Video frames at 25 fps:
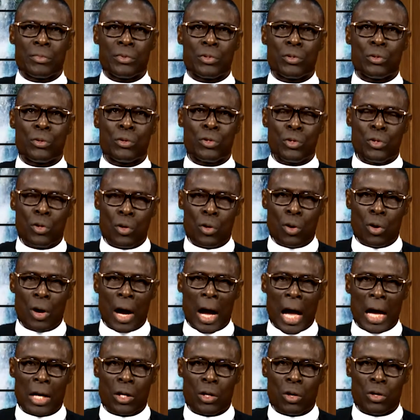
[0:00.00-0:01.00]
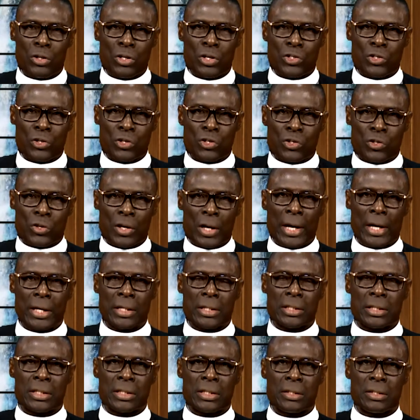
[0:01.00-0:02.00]
to know our Lord Jesus
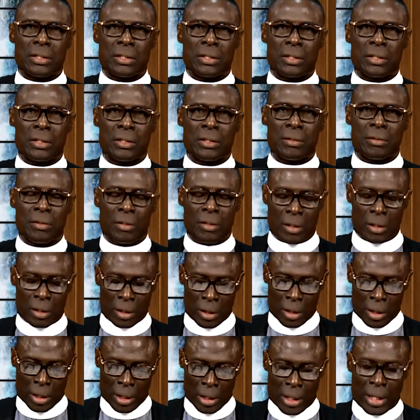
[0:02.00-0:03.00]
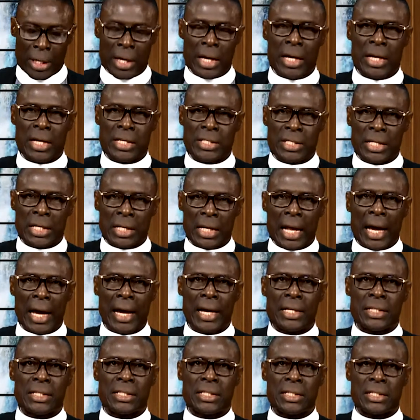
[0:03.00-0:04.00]
Christ. He is the
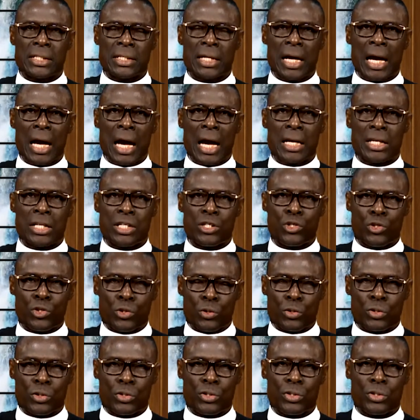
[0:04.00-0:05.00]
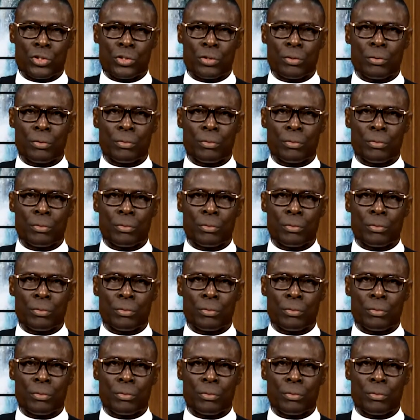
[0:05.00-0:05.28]
light and the truth.